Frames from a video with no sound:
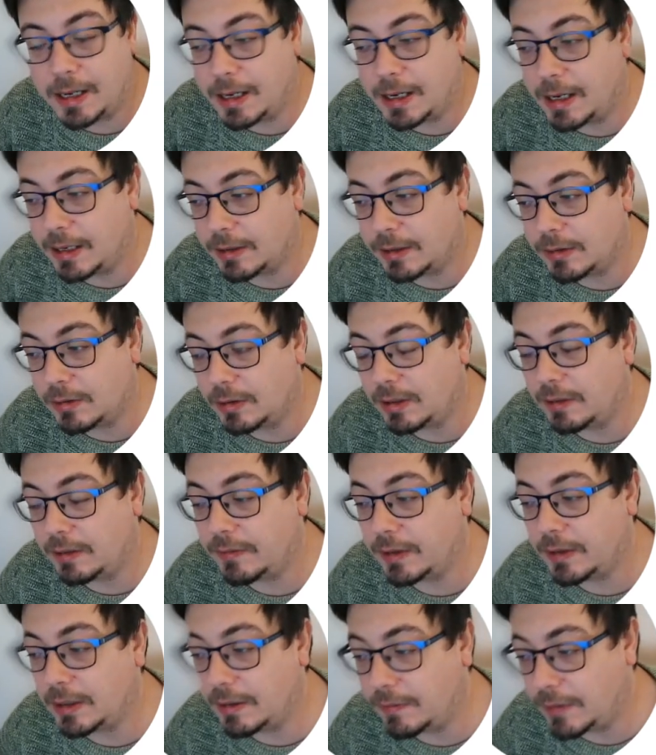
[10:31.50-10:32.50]
So
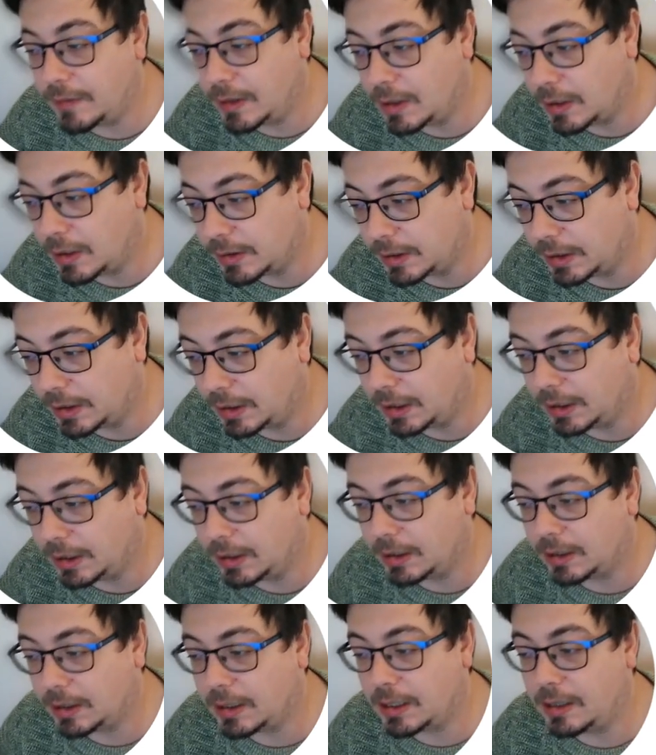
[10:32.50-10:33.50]
even the velocity
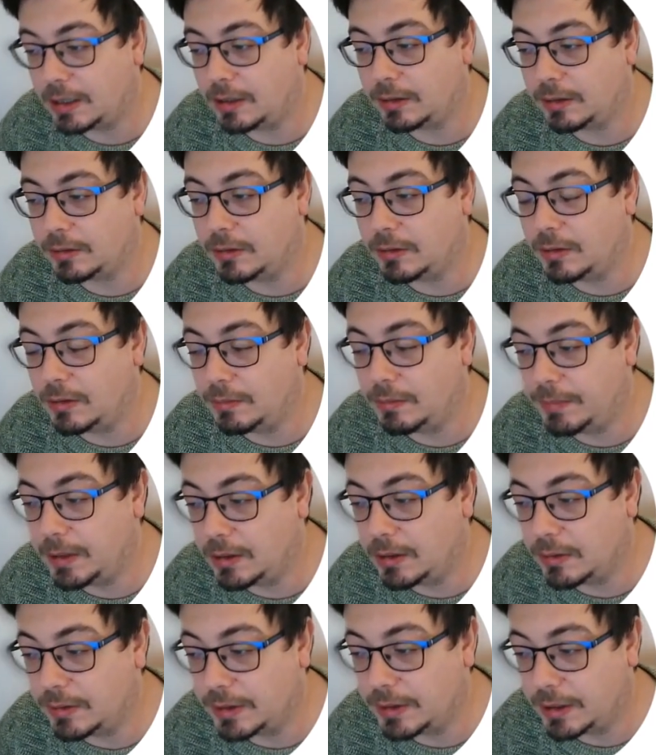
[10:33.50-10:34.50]
cannot go
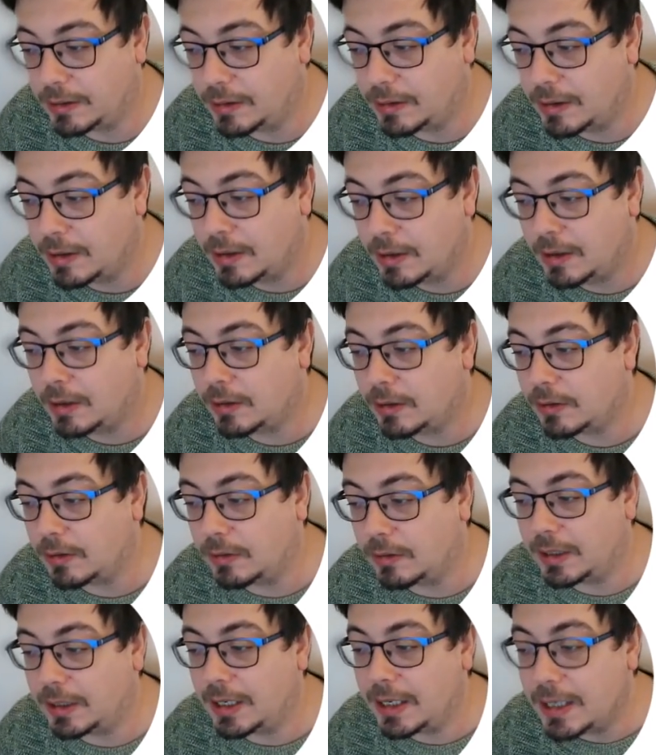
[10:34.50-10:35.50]
below 0. So
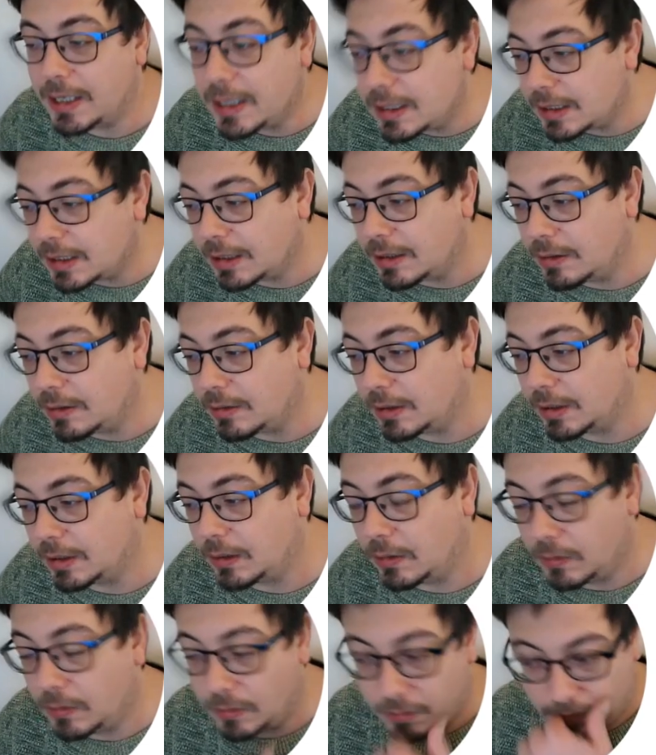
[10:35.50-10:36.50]
the least that you can
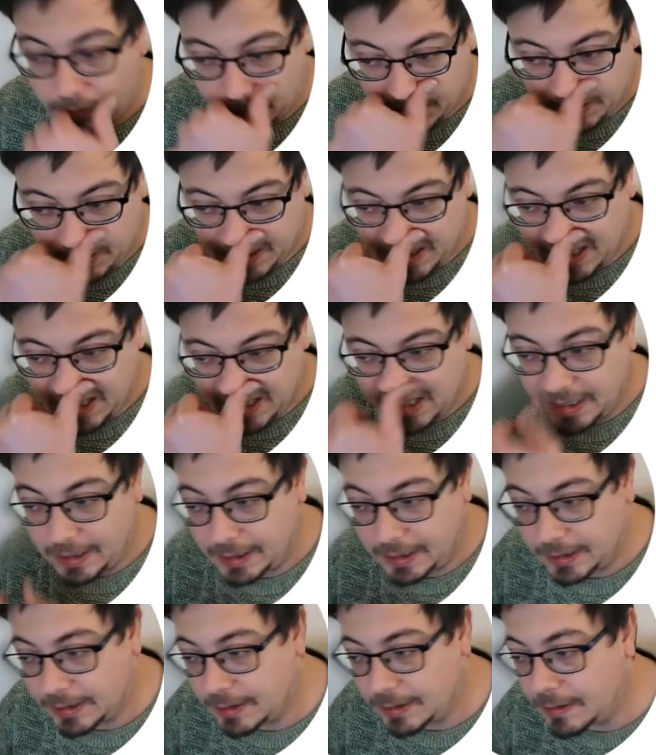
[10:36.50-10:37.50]
do
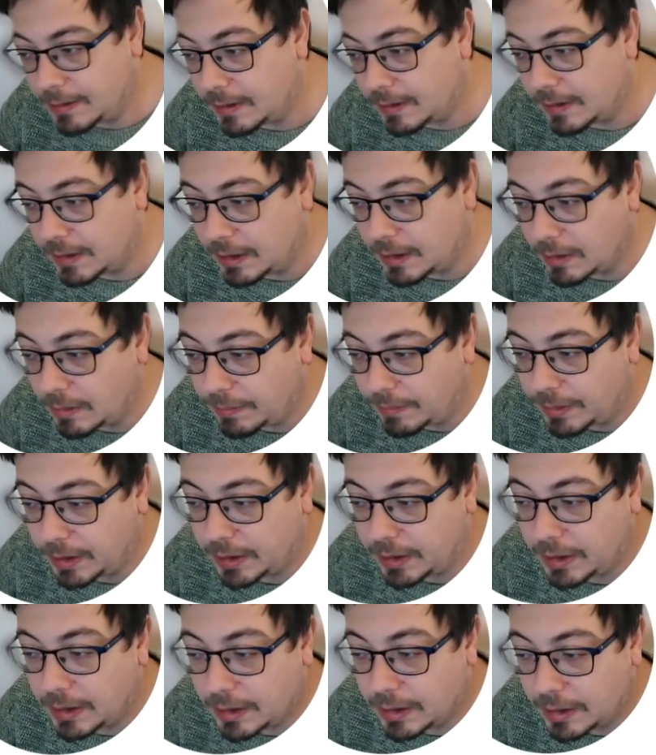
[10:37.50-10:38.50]
is 0
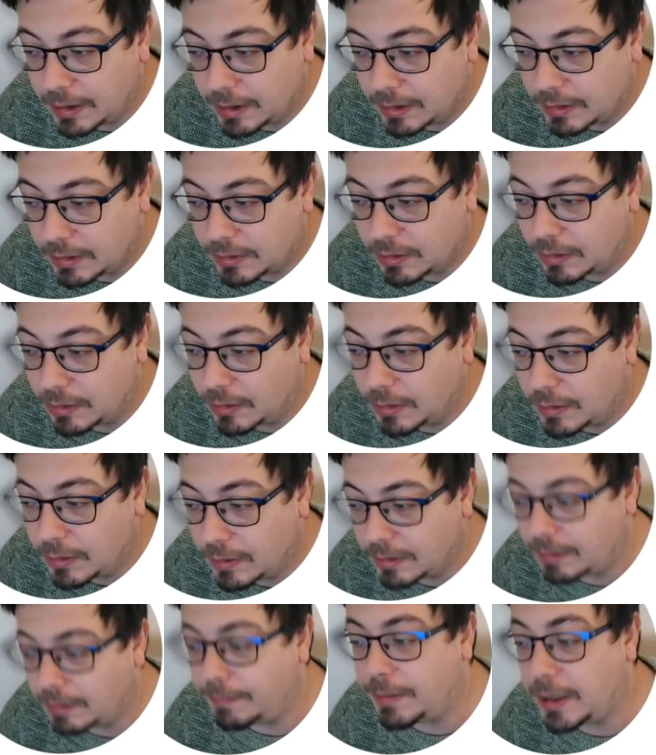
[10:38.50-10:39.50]
point, so
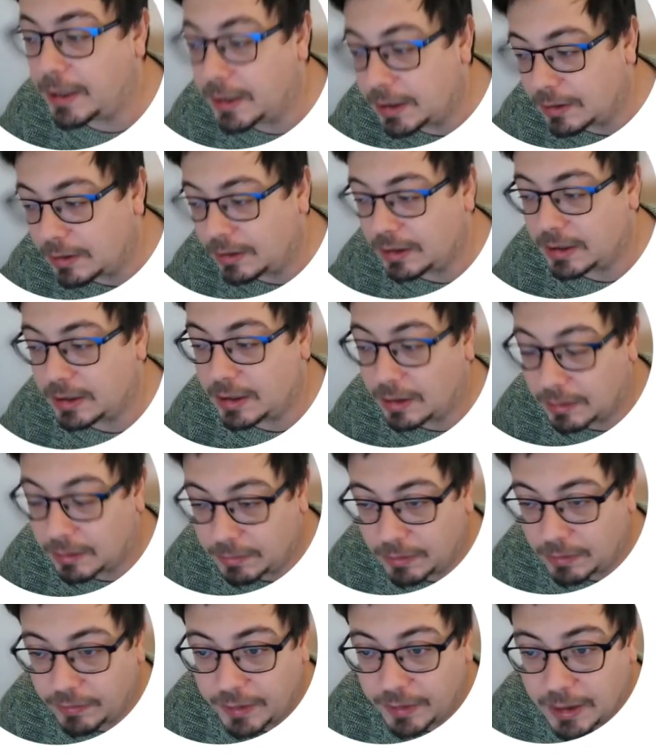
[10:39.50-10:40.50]
the particle is not
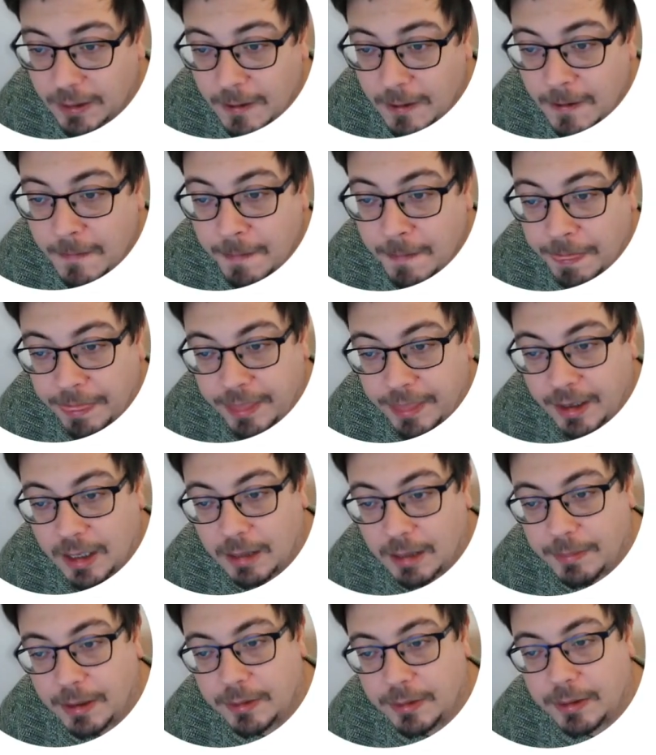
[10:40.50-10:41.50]
moving. Think
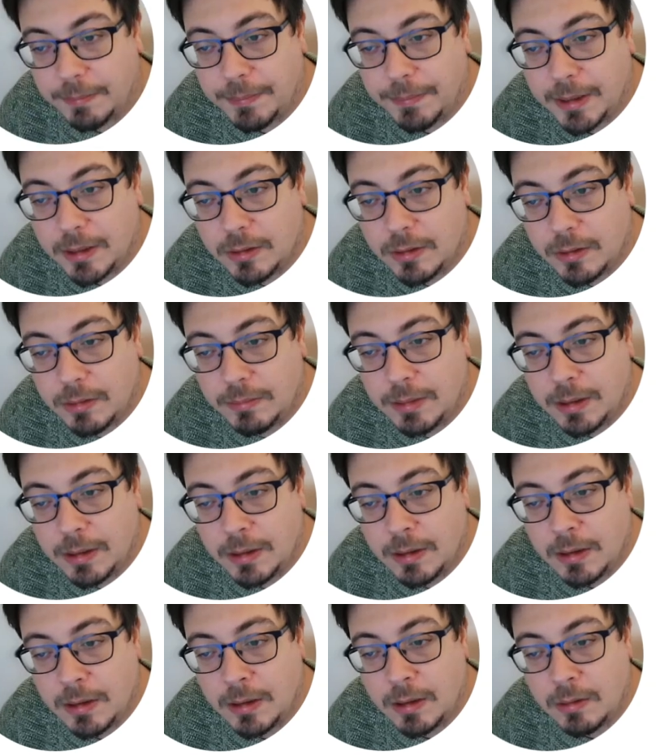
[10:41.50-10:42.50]
about the pendulum,
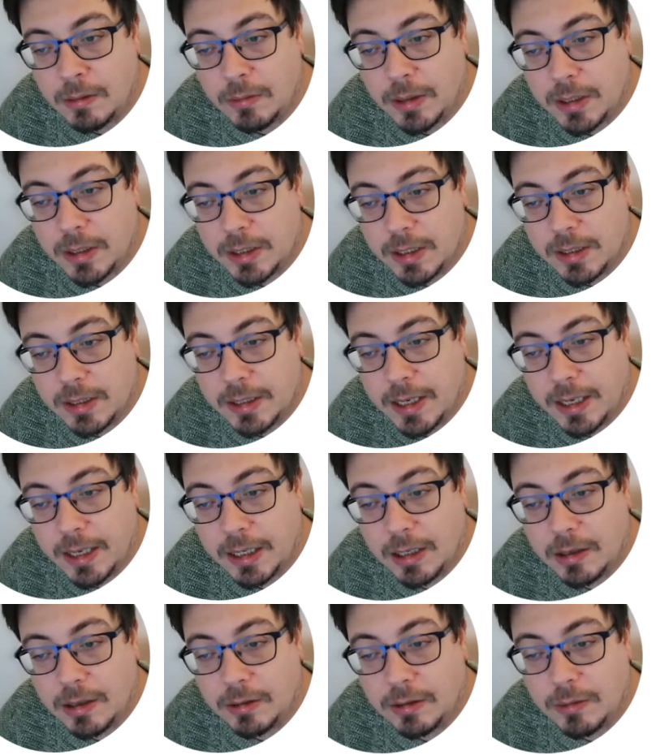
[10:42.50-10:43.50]
which is
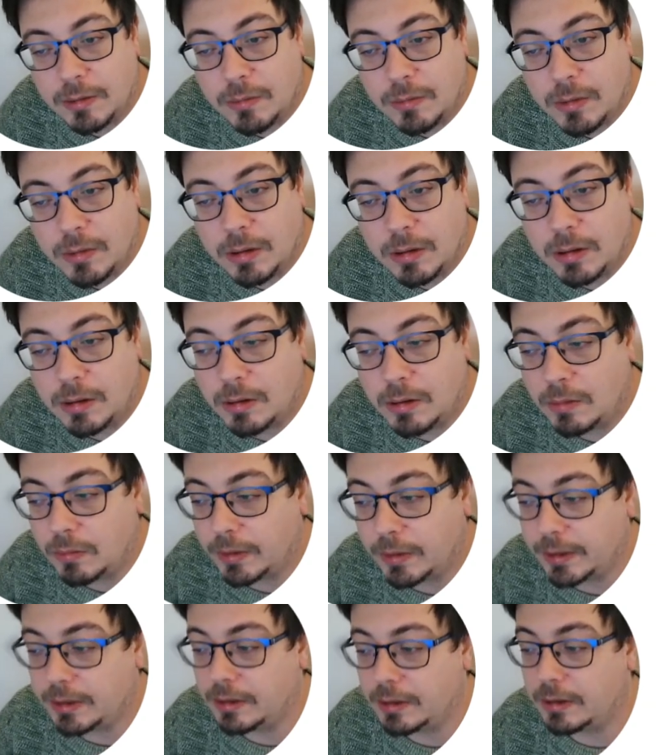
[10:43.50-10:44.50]
hanging on the wall.
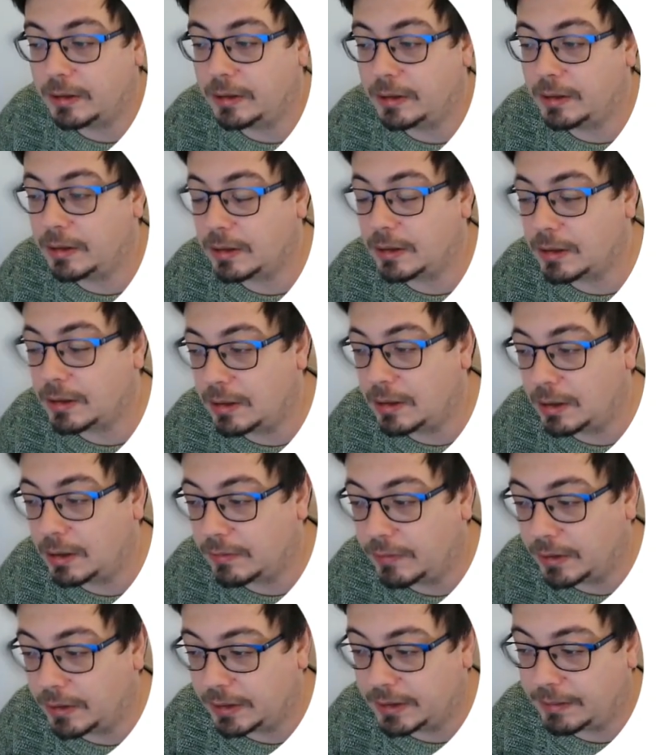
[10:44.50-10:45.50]
When your clock,
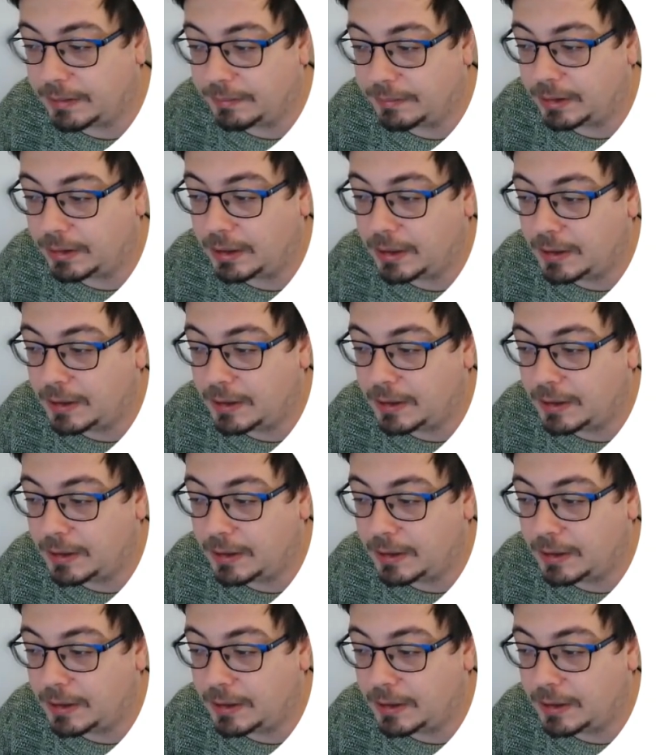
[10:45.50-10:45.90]
for example,